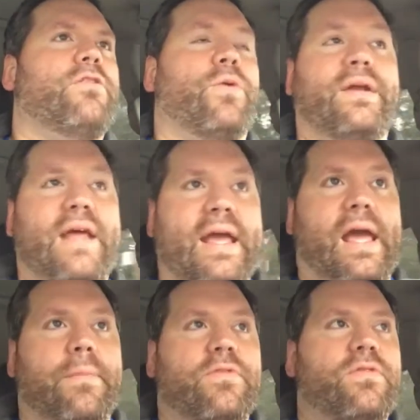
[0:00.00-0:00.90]
during day
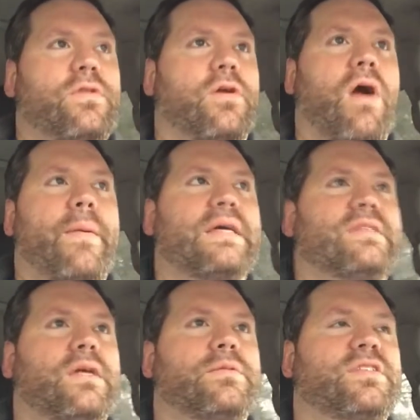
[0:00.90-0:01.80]
games. DeGrom
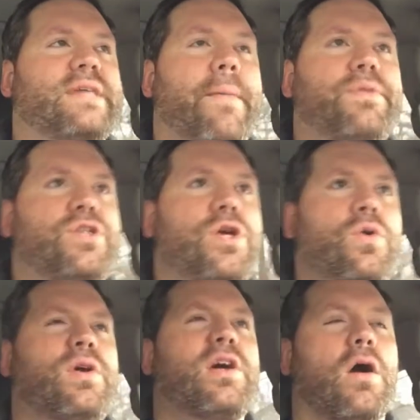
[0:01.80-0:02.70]
has a
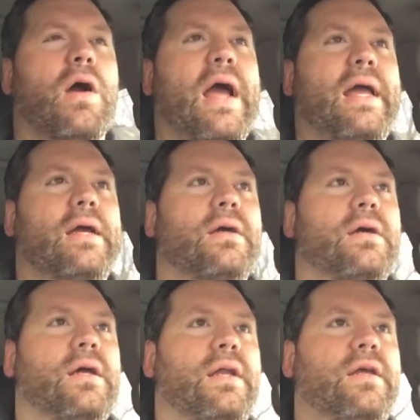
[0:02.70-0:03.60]
sub-2 ERA
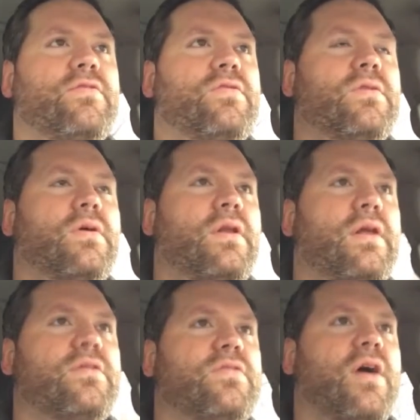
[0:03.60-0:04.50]
in his
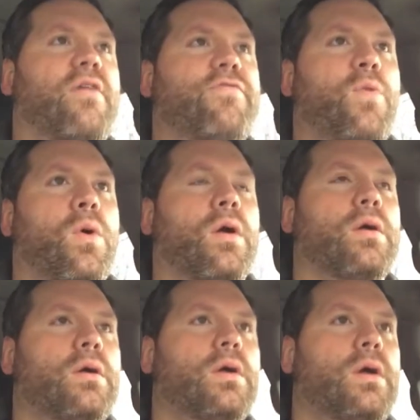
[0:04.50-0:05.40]

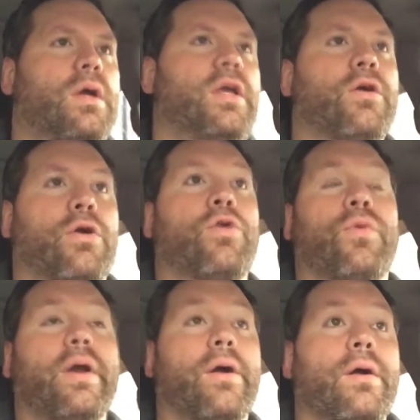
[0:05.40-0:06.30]
4-year
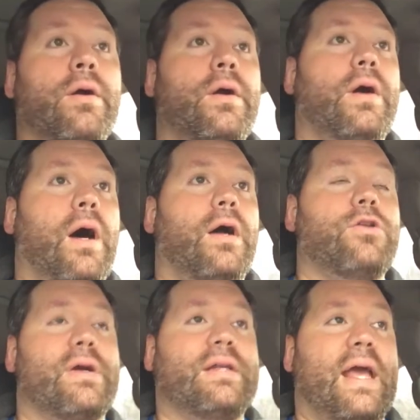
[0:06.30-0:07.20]
career
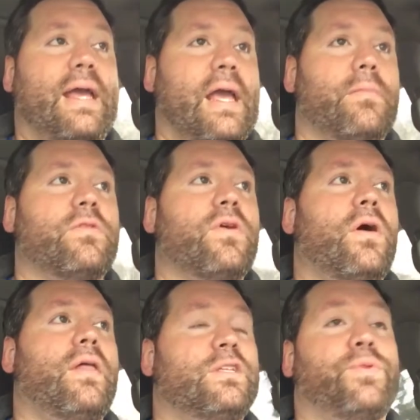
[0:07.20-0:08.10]
during day games.
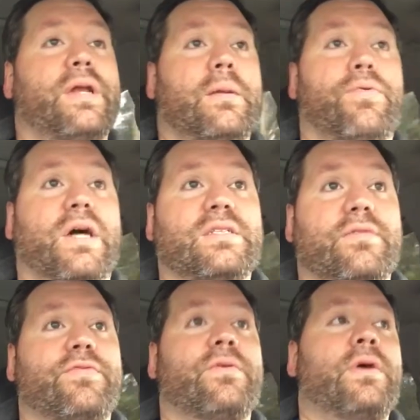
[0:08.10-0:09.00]
That's pretty
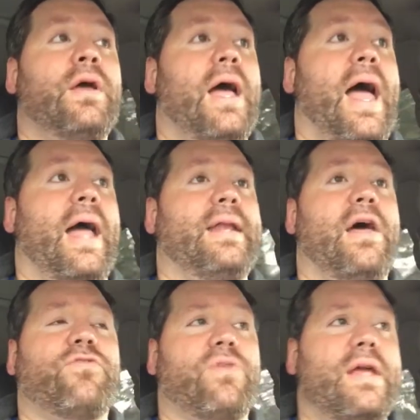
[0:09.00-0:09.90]
impressive. And
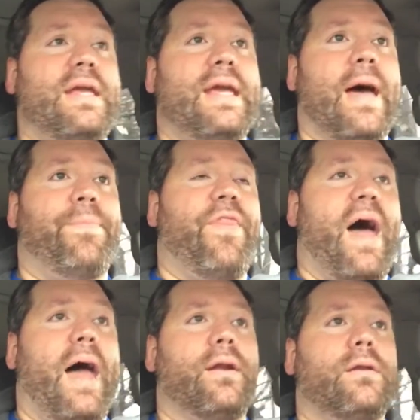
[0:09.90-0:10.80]
yesterday, he kept
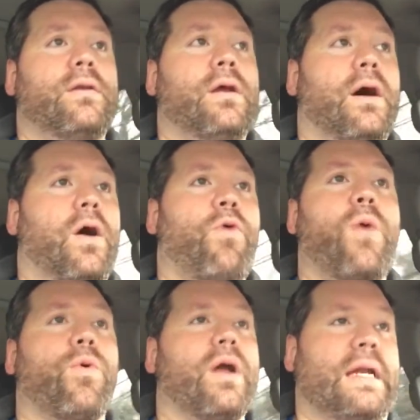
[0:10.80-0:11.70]
that
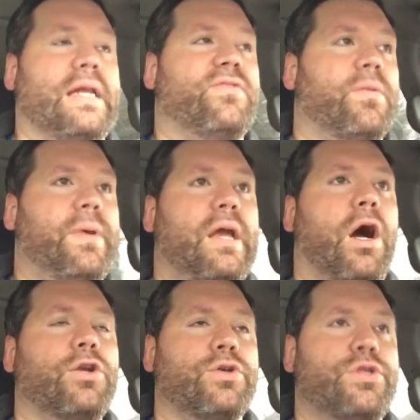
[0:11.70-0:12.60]
right where it needs to be,
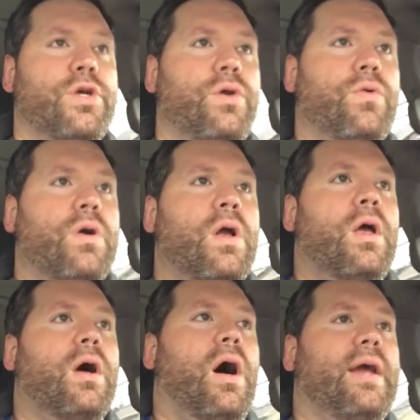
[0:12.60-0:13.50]
under 2.
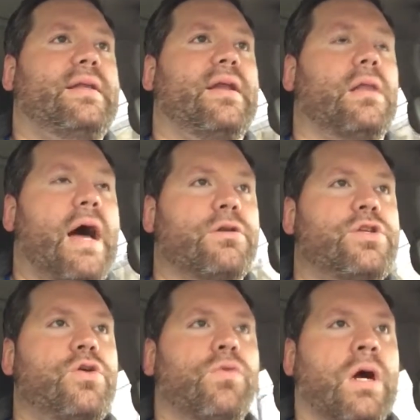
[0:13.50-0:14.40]
He did allow
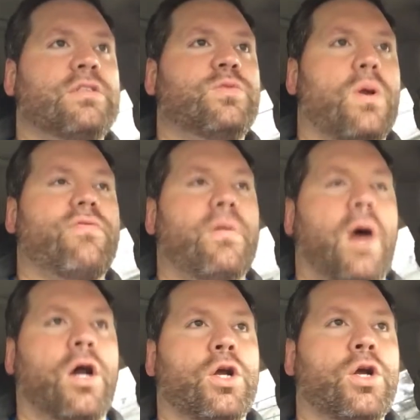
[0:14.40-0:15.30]
2 runs, one of
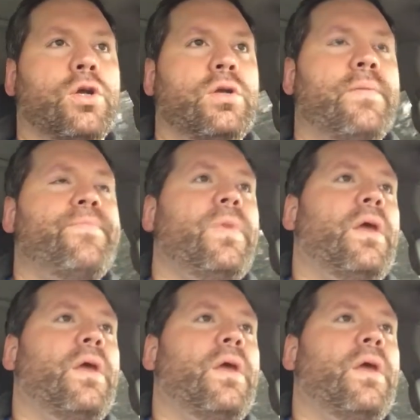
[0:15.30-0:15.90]
them unearned,